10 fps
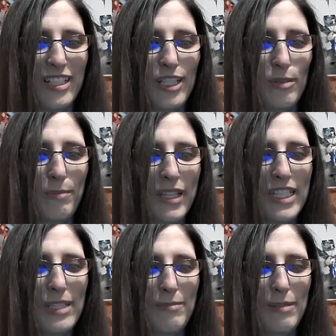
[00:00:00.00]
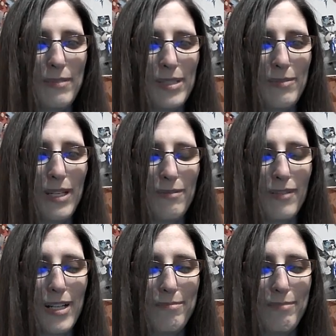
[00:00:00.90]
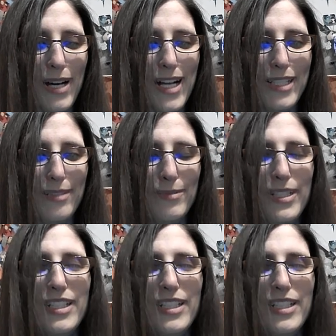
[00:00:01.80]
her opinion of me must be at rock bottom.